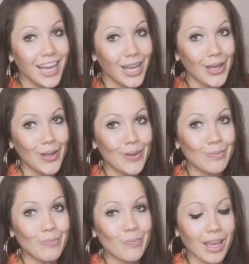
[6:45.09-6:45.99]

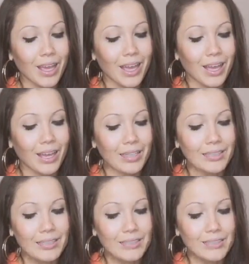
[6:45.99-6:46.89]

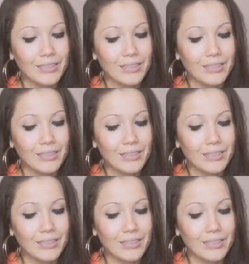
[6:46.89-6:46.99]
and